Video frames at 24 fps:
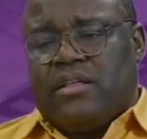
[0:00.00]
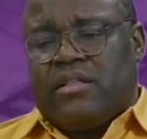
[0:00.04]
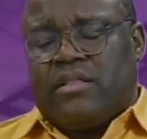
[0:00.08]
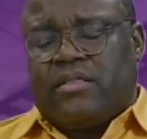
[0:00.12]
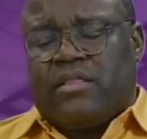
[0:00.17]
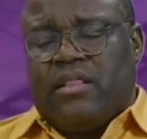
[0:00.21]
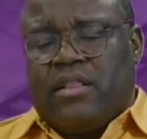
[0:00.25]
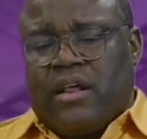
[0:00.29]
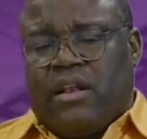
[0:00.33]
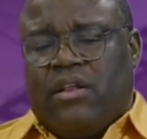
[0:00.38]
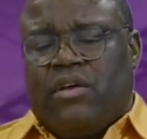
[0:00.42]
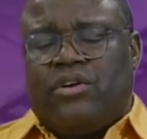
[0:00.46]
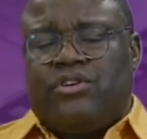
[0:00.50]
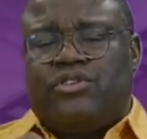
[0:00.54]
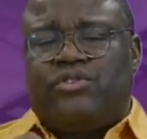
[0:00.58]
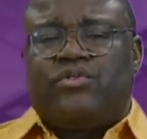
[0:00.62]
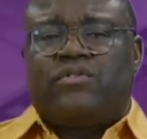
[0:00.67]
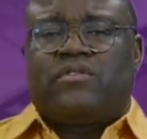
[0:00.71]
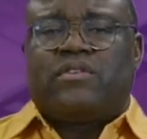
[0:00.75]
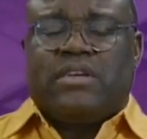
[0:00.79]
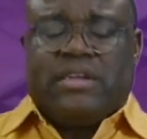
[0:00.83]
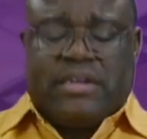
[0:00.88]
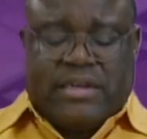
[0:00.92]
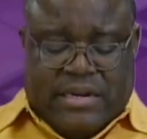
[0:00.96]
Lord
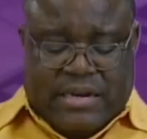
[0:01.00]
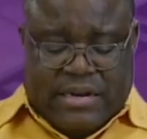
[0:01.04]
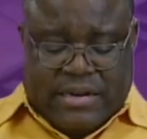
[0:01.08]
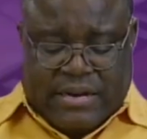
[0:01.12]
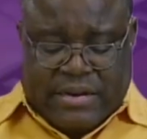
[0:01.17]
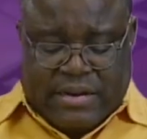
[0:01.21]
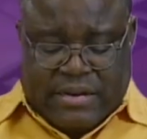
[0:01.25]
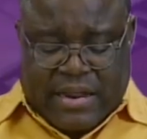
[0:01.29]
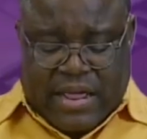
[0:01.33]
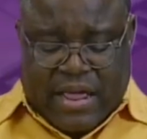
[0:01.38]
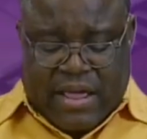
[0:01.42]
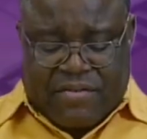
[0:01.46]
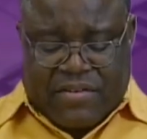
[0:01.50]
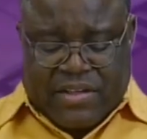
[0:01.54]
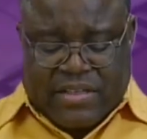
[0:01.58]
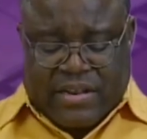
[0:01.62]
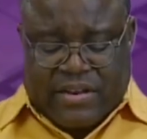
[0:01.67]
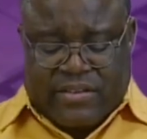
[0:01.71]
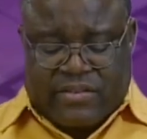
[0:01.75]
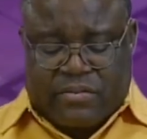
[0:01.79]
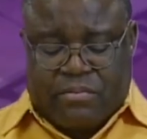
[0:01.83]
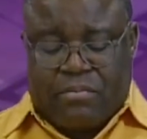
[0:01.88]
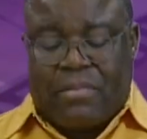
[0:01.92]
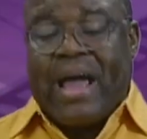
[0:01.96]
using
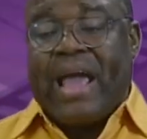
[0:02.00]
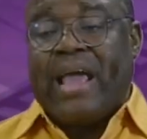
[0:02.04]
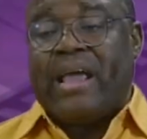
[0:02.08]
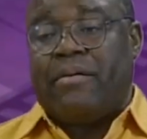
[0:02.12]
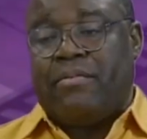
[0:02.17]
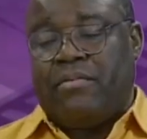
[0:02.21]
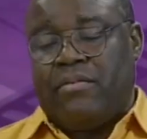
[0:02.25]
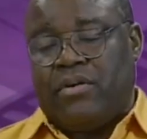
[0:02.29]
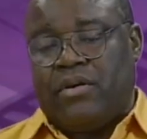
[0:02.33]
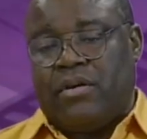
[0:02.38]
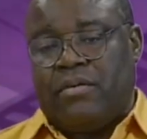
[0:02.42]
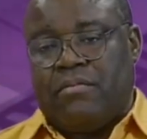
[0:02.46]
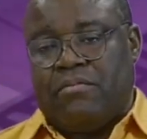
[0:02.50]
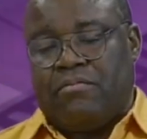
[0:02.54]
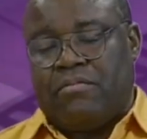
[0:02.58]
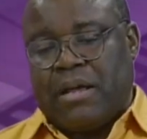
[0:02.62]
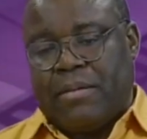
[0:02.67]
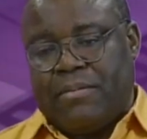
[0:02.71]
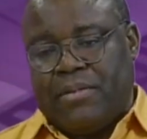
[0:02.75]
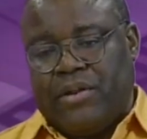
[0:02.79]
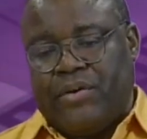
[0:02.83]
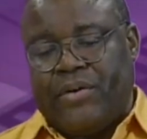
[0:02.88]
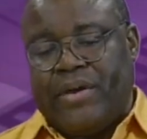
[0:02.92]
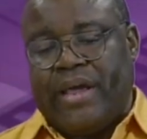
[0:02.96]
Evangelist Mike
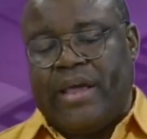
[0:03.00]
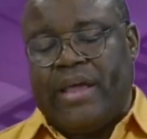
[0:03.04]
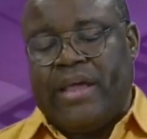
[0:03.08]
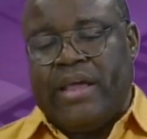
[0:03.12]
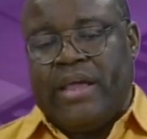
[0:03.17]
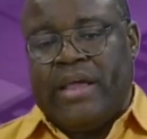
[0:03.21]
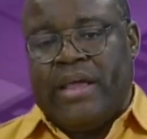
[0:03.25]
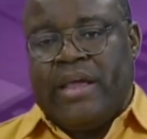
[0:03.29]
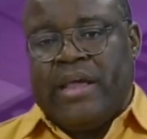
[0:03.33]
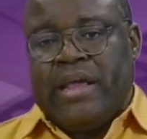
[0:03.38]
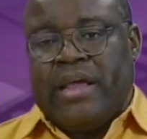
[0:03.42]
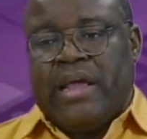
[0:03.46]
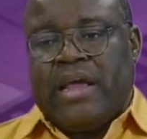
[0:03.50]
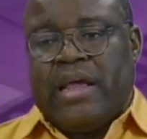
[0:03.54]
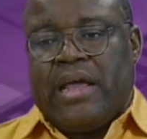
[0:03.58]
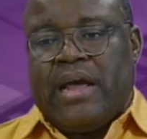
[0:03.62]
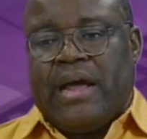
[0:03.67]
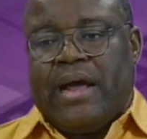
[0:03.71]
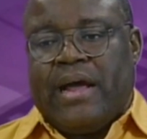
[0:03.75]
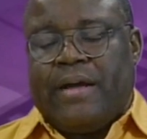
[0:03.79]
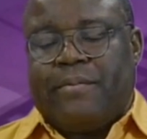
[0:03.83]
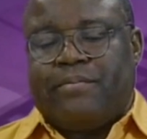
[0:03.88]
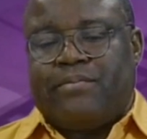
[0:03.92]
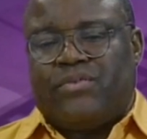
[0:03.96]
Bamiloye
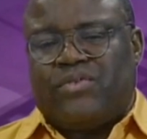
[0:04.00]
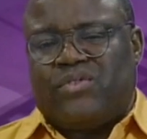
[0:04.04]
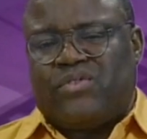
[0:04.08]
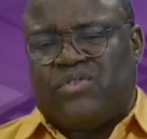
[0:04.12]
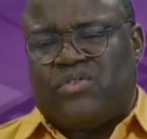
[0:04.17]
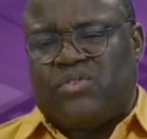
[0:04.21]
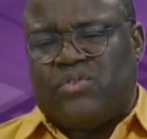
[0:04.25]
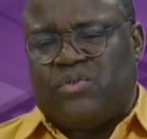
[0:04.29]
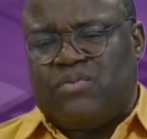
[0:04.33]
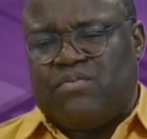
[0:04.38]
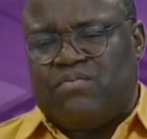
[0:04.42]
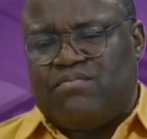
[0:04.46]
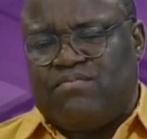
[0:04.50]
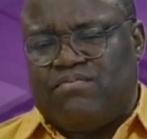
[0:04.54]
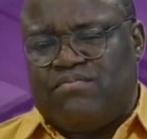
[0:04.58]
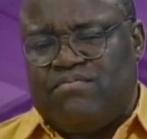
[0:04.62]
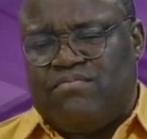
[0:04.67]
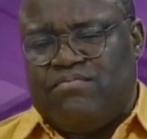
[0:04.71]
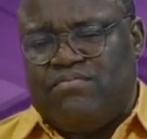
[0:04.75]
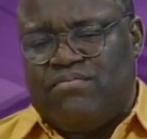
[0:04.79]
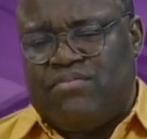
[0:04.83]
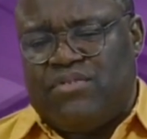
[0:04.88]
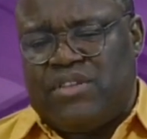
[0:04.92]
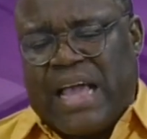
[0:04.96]
to
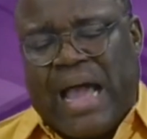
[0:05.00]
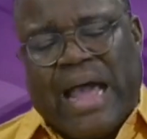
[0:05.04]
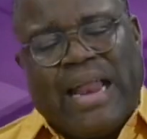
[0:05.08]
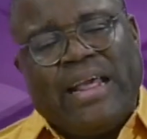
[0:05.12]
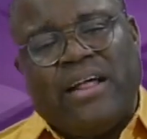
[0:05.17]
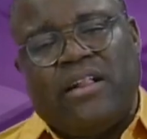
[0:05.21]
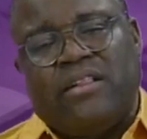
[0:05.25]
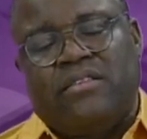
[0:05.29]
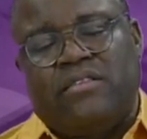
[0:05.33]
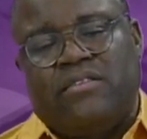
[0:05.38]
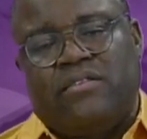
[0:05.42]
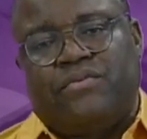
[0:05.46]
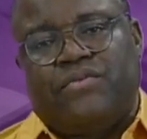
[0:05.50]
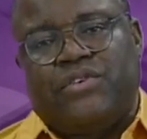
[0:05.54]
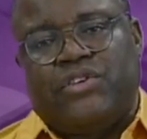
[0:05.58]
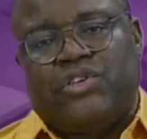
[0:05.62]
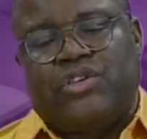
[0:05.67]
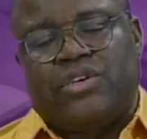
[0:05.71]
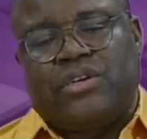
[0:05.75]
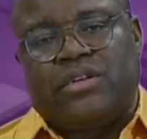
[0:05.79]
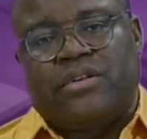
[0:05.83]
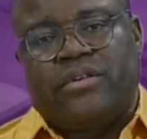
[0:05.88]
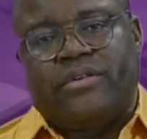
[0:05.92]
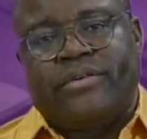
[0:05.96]
channel this
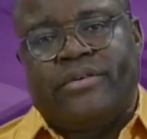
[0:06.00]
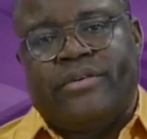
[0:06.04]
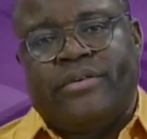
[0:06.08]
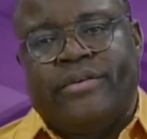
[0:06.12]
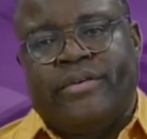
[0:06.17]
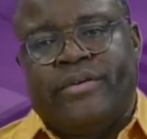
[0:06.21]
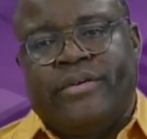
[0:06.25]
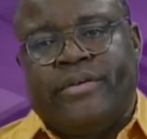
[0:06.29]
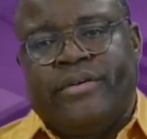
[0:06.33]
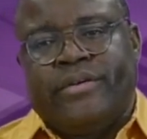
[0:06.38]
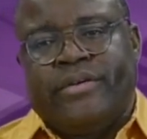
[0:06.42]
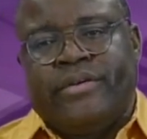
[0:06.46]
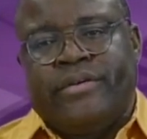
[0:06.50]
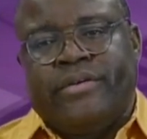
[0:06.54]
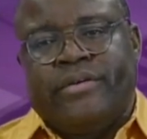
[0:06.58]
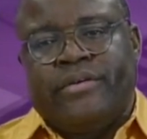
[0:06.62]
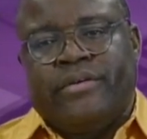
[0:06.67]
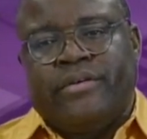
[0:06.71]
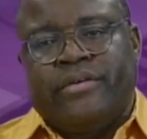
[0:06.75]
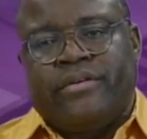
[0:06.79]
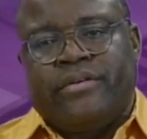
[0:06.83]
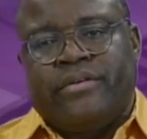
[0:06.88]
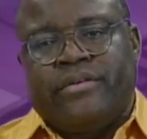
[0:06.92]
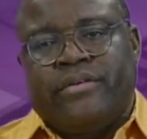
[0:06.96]
vision,
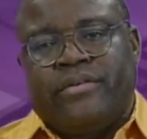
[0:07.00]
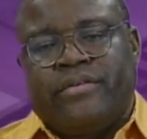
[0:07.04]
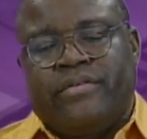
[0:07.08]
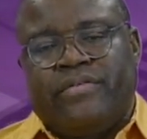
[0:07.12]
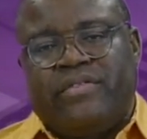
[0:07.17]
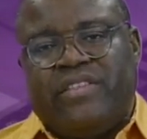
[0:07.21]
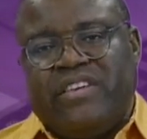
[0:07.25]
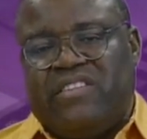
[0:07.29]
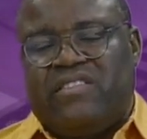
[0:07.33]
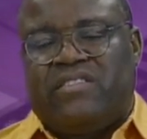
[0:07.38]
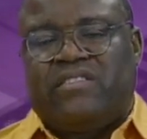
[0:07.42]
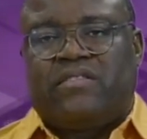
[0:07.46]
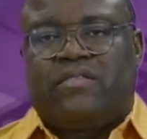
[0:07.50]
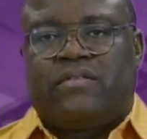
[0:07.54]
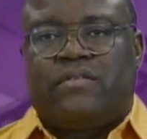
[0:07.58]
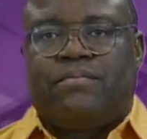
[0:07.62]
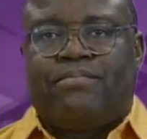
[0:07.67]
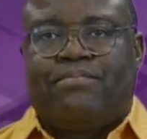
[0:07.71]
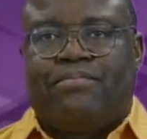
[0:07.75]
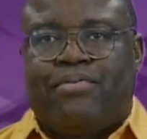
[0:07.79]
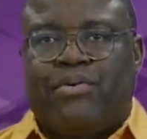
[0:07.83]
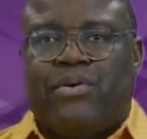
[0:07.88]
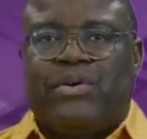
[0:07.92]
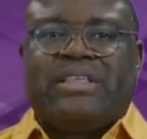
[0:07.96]
this
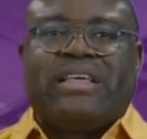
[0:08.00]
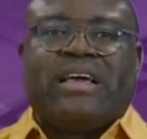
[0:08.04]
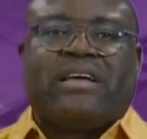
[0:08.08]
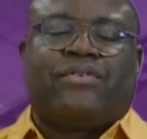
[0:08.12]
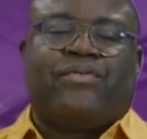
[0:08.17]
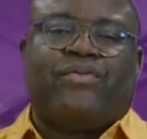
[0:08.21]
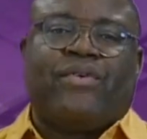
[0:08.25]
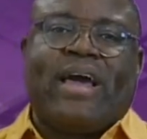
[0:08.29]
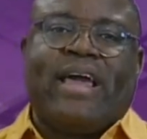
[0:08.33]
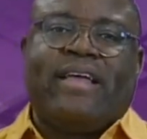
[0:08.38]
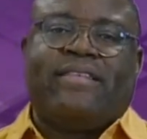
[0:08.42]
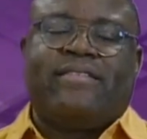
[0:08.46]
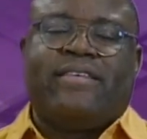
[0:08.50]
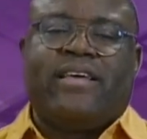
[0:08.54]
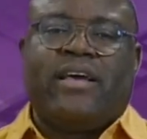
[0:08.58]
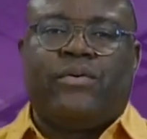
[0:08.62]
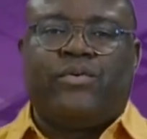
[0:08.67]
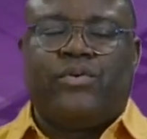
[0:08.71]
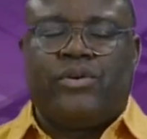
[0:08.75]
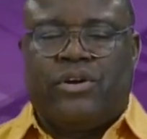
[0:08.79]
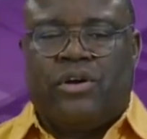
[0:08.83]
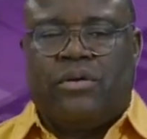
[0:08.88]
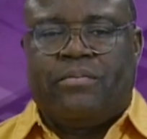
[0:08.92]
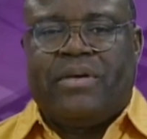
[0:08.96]
project right here
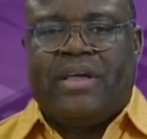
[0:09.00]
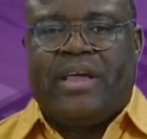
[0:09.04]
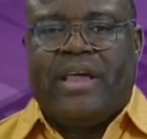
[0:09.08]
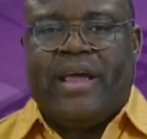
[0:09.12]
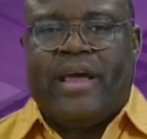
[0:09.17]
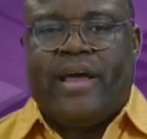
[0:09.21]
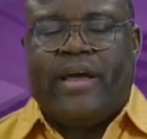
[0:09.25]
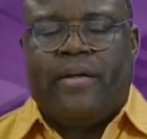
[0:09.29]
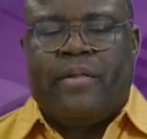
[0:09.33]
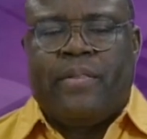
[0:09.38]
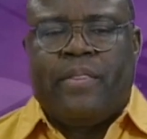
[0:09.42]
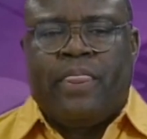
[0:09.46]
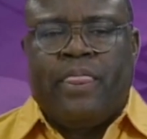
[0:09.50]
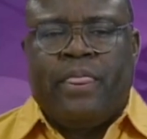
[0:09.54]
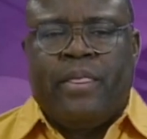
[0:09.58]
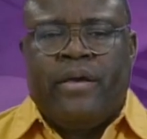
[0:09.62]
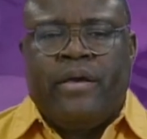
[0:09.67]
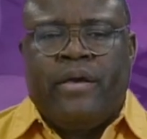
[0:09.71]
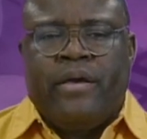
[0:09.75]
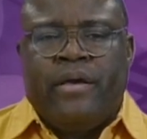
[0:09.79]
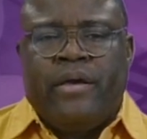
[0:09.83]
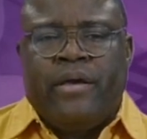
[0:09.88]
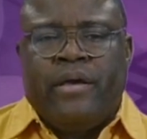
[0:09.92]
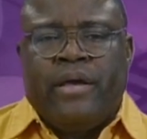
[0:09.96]
would not be here.
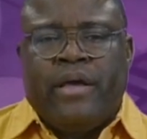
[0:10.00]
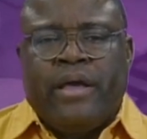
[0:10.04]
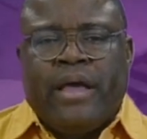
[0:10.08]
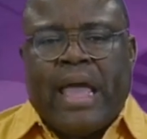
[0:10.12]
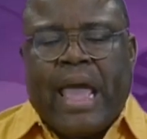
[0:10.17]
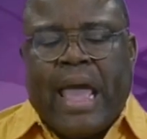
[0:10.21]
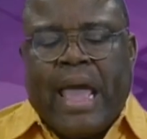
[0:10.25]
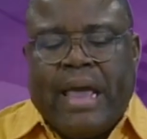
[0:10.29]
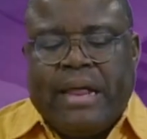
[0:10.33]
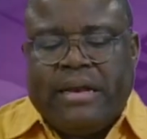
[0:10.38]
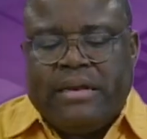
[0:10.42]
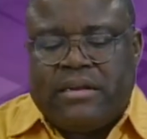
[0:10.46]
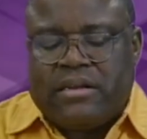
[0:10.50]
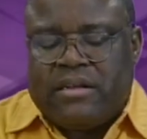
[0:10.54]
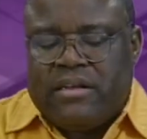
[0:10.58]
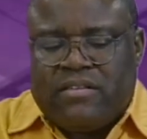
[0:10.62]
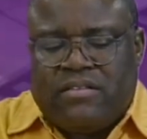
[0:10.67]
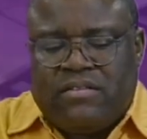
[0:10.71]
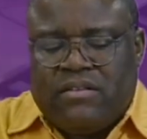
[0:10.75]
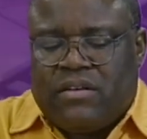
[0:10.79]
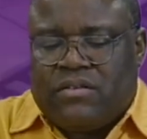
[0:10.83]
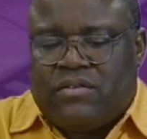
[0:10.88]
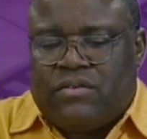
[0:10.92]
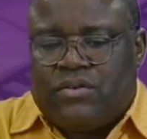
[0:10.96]
And
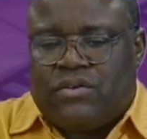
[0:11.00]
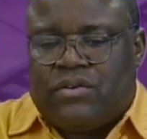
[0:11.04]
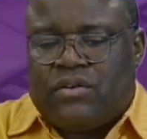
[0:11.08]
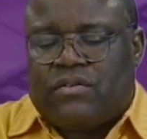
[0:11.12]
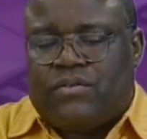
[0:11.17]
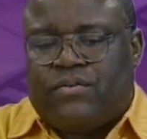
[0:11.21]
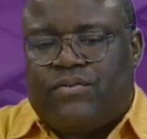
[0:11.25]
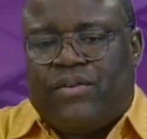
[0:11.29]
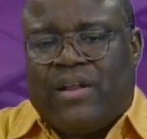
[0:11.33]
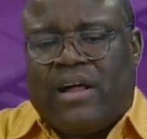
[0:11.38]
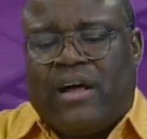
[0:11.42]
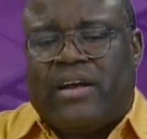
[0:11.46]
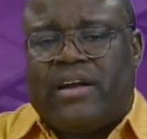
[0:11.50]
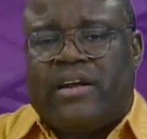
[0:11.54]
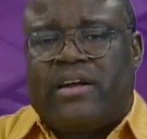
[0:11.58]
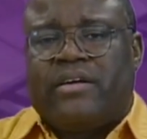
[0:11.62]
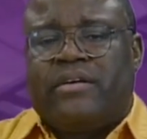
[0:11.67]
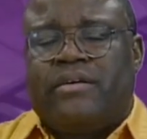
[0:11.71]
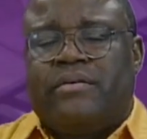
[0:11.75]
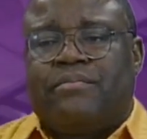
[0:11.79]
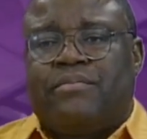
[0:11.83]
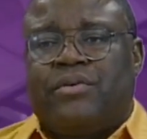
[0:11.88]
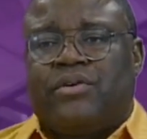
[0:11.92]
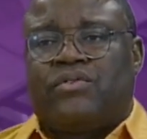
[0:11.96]
it's not to just flatter,
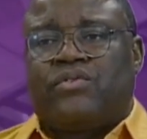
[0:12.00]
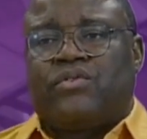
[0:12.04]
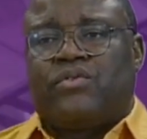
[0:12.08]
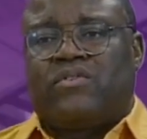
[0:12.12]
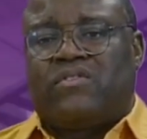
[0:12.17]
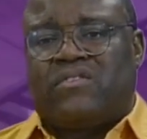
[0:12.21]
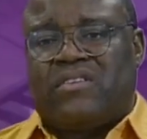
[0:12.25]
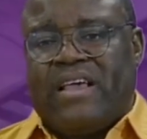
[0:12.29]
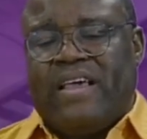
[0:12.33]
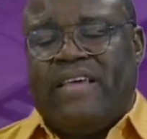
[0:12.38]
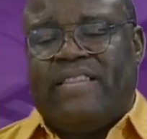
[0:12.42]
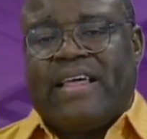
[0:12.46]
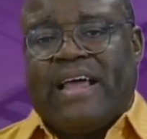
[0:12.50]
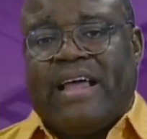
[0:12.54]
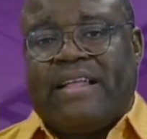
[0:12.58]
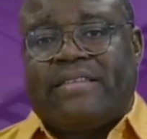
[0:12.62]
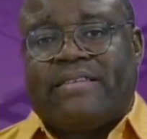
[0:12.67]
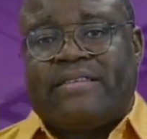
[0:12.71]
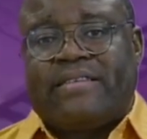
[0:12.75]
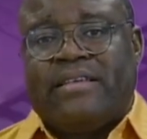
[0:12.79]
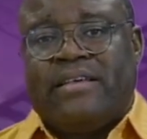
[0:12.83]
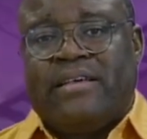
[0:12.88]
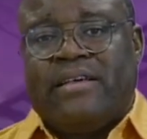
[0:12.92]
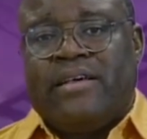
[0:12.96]
but to say that
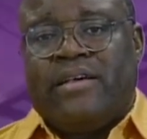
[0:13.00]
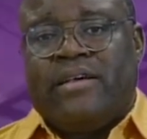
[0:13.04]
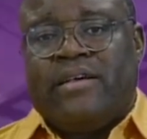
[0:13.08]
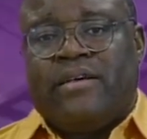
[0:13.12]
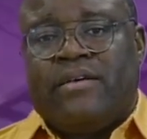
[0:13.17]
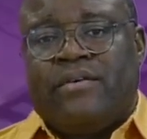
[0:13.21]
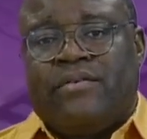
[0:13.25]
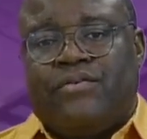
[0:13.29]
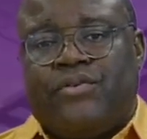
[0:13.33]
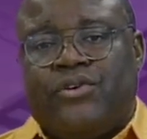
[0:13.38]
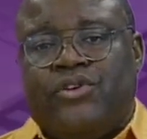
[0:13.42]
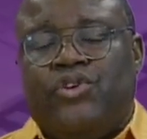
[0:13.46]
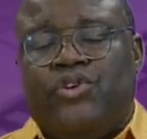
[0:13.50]
for